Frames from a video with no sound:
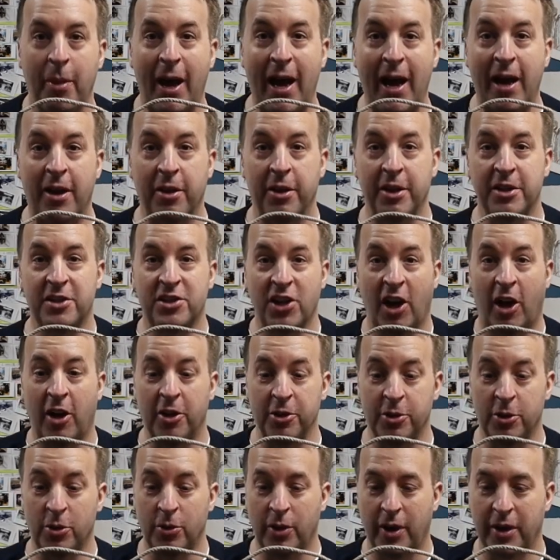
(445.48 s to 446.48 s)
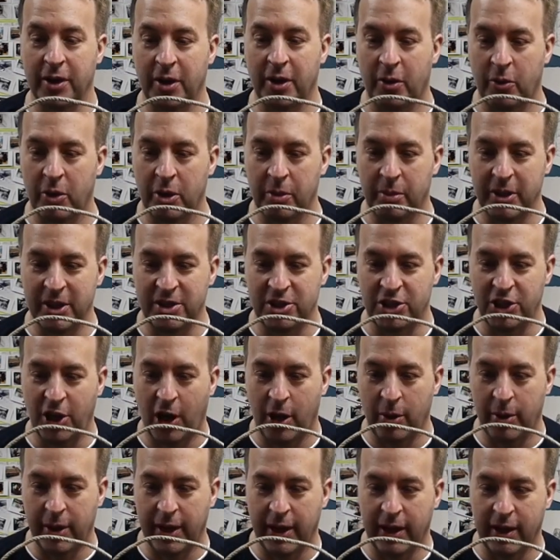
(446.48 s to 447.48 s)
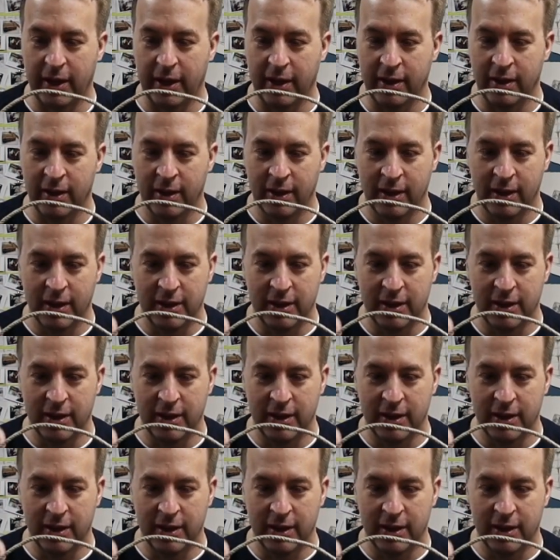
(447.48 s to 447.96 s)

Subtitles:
out of the tunnel and I want to be showing,